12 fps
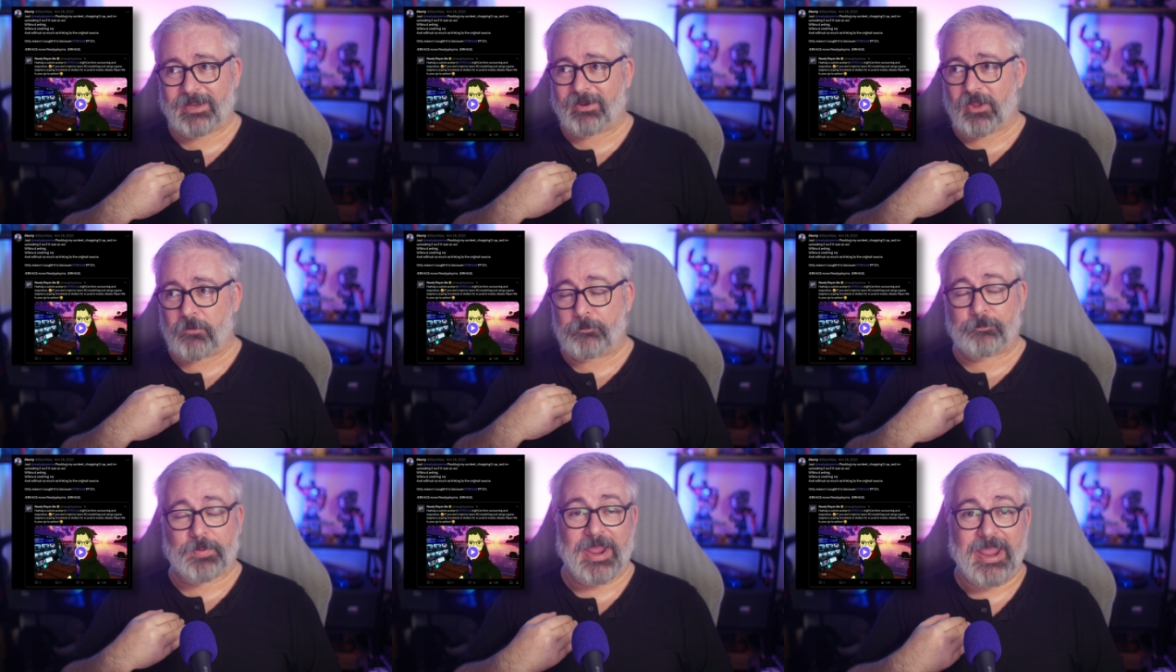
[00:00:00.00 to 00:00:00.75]
let
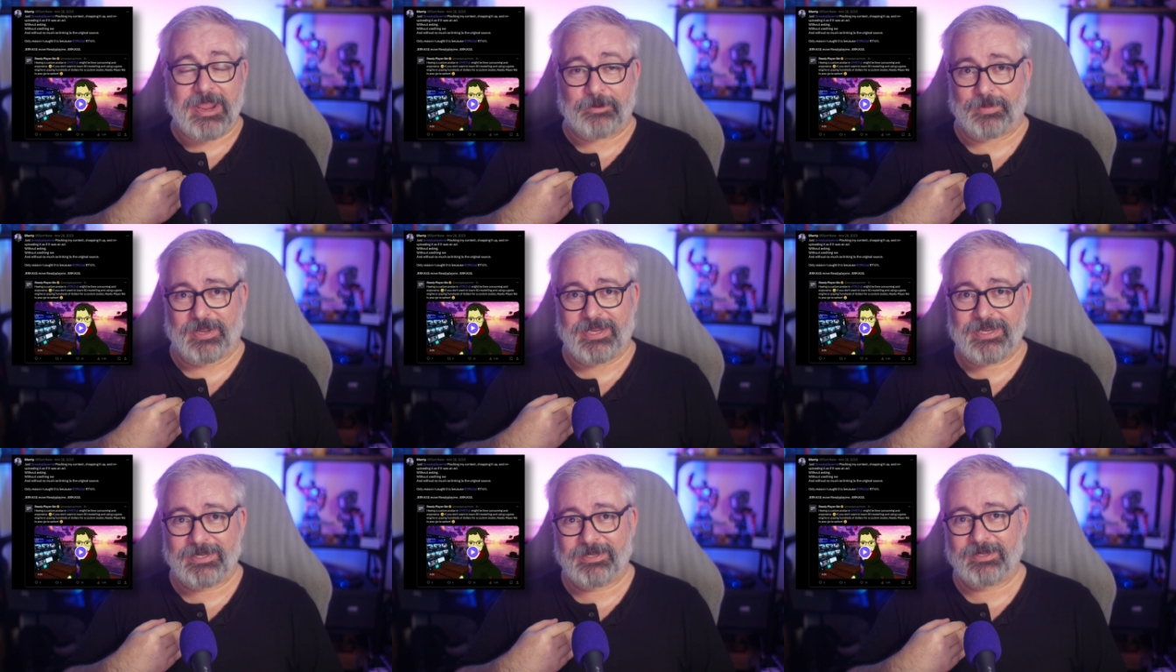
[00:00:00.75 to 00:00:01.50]
alone paying
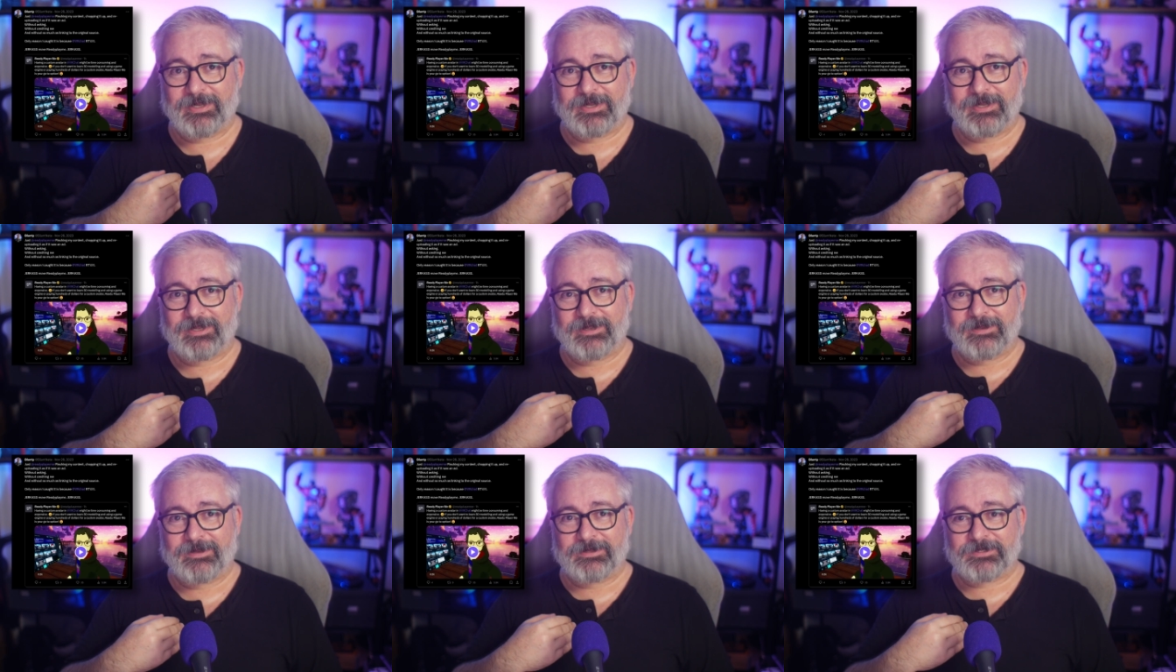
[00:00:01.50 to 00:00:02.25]
me,
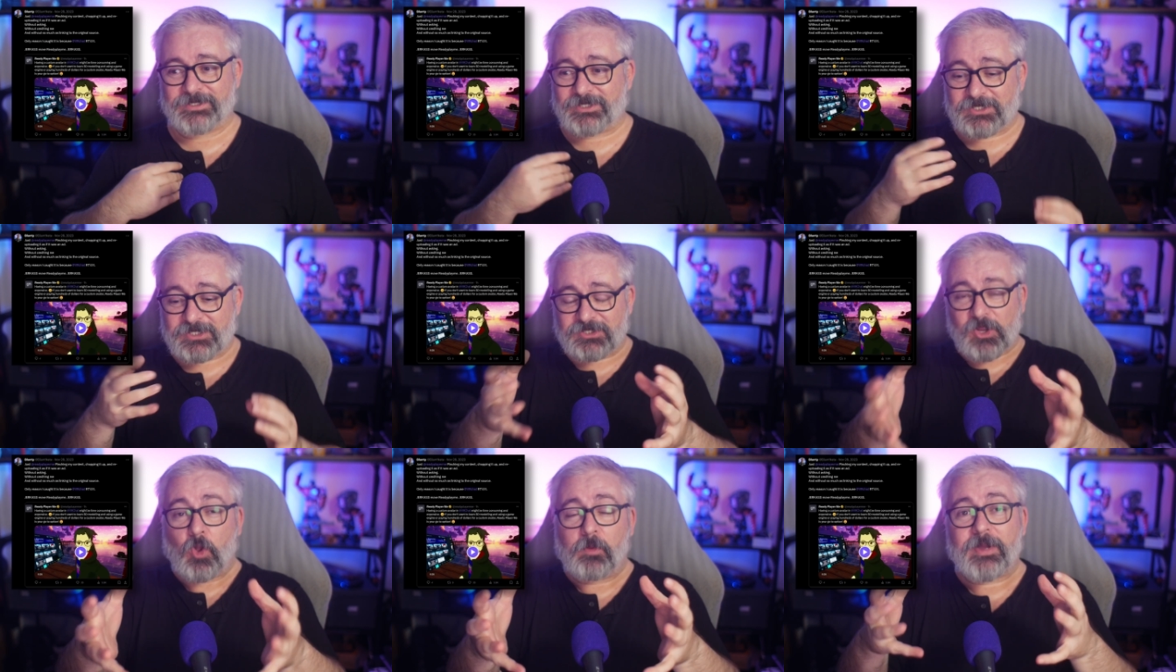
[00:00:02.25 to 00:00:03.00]
just
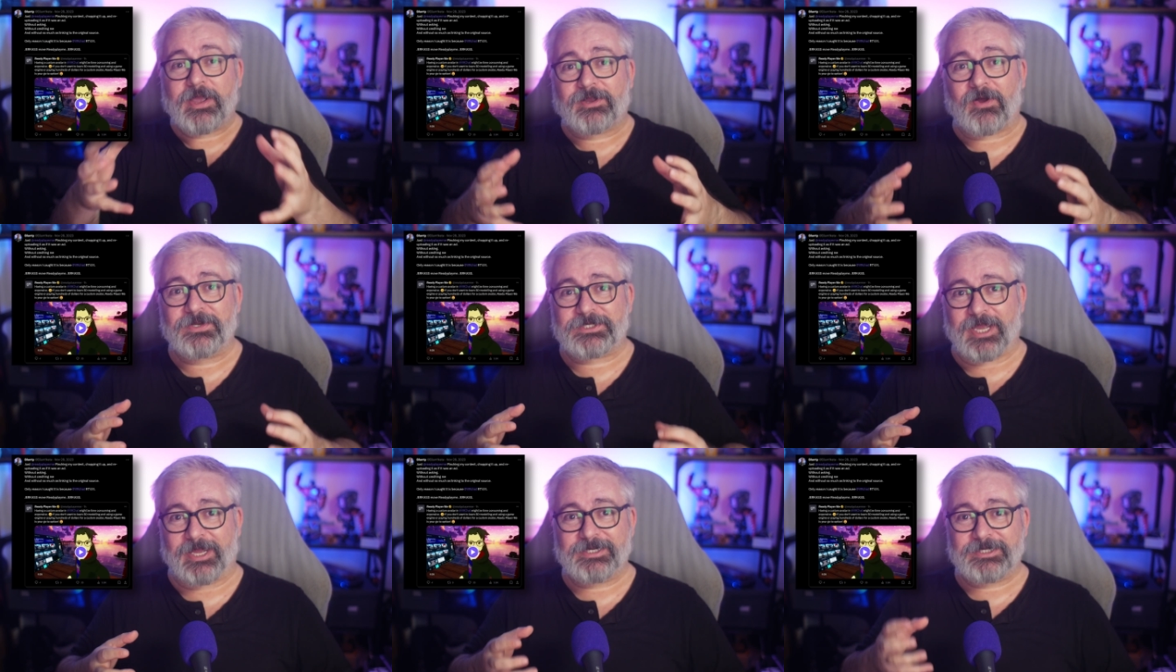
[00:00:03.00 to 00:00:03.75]
stole my
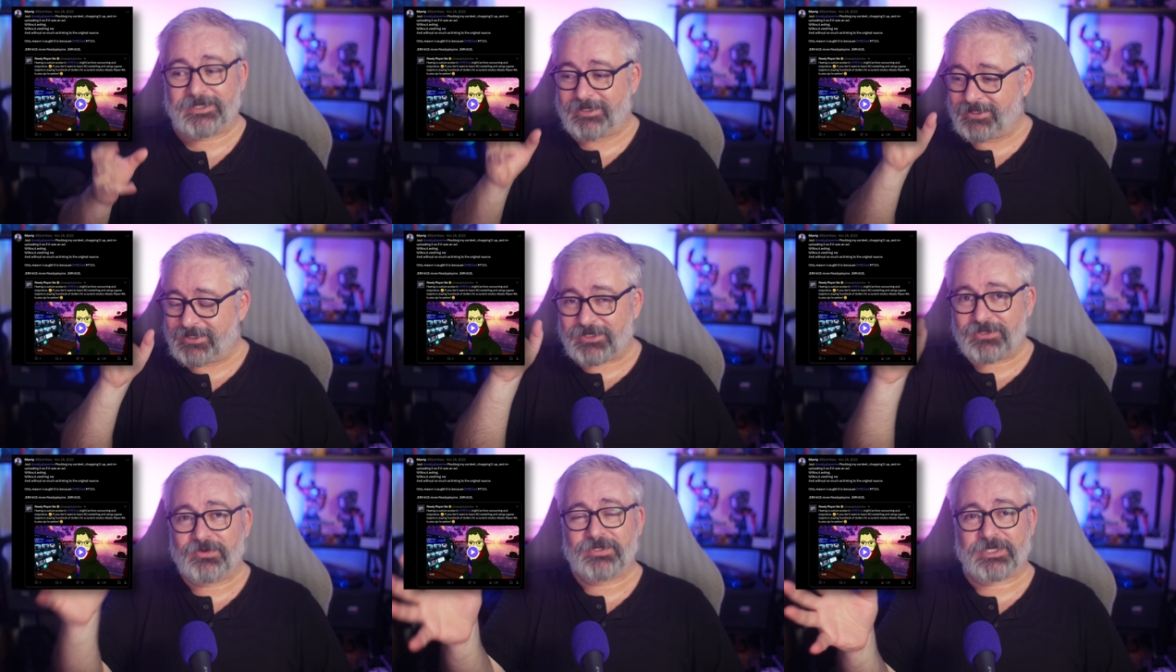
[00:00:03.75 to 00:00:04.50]
content
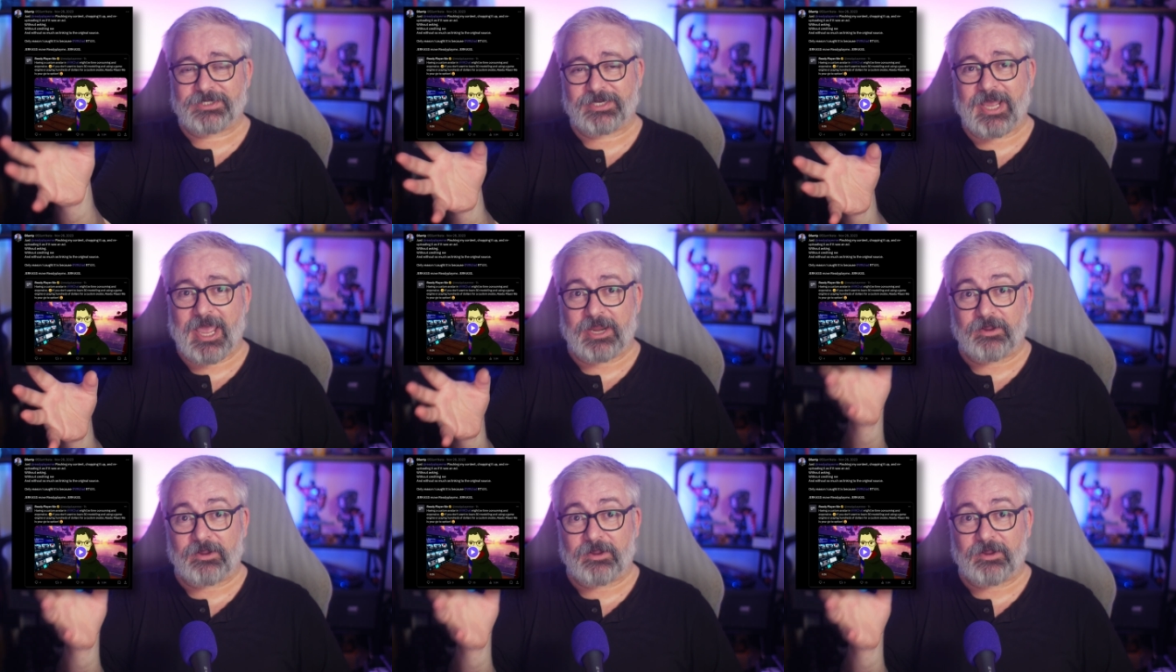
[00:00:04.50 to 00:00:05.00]
to use as an